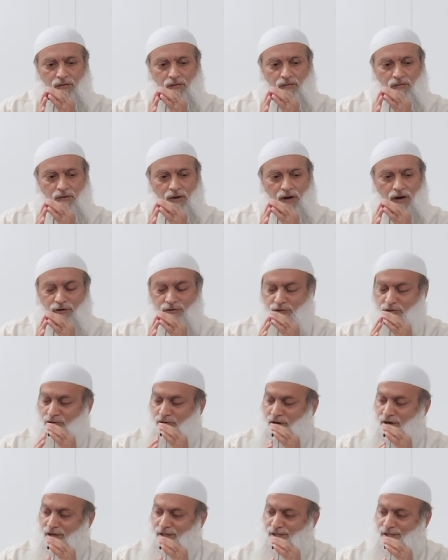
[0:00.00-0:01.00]
we also
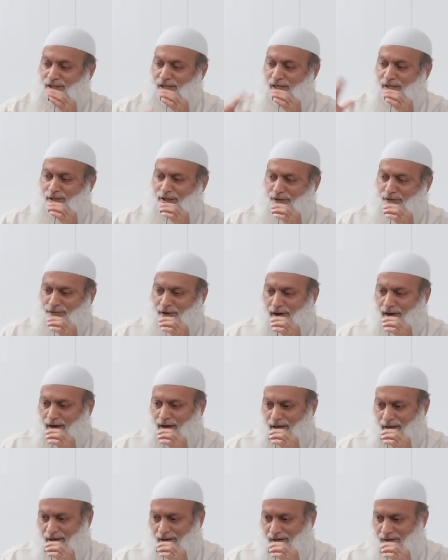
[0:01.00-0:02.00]
start
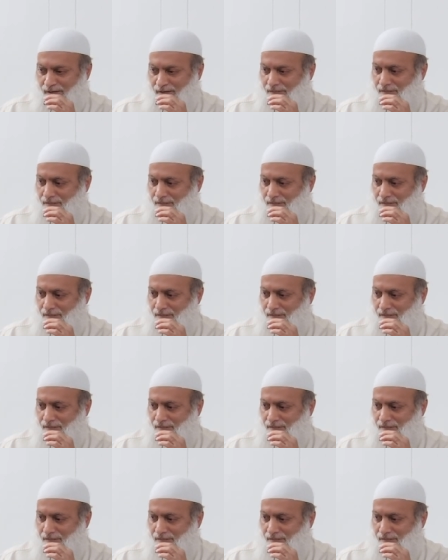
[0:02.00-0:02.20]
justifying,